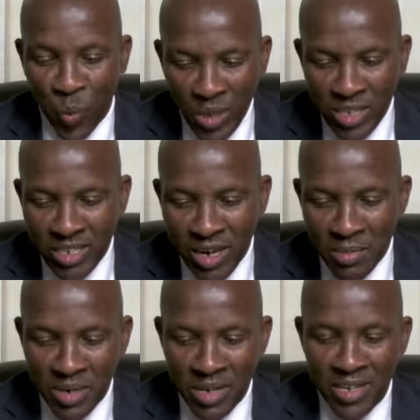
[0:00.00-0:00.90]

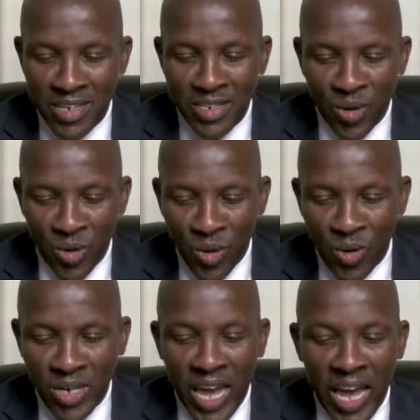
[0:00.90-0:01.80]
wisdom the
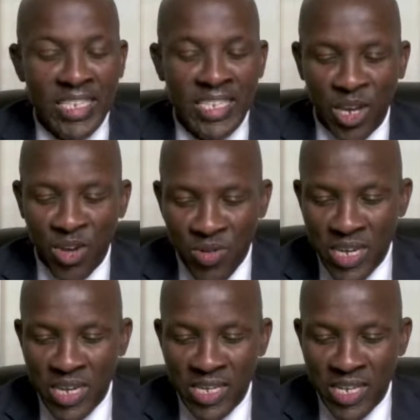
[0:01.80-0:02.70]
Lord has
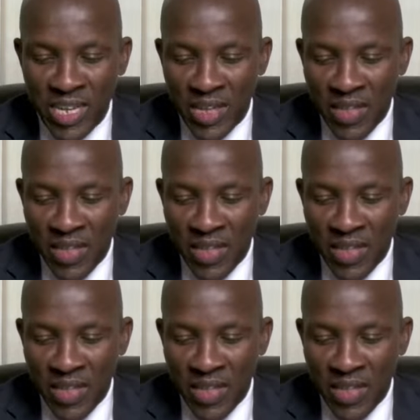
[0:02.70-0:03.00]
decreed